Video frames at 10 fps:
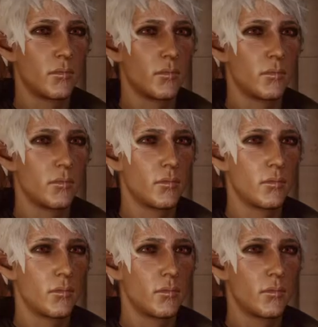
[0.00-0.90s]

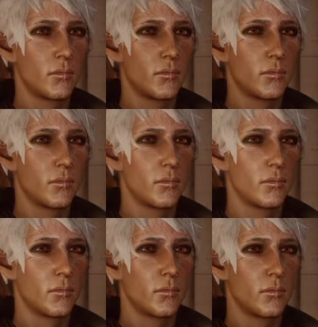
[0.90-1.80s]

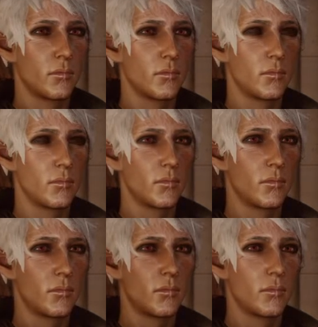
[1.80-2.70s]

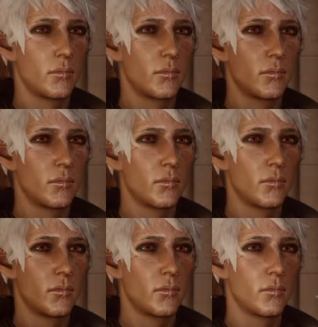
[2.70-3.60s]

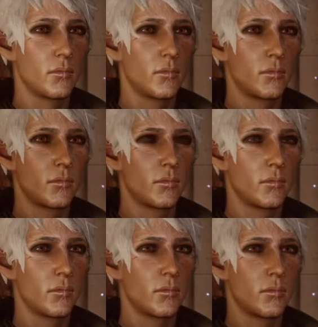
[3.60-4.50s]

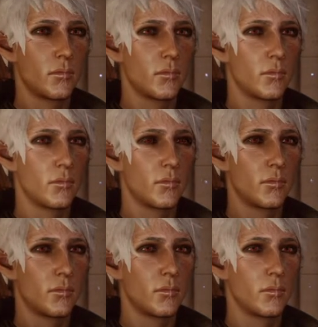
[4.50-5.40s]
(no one is talking)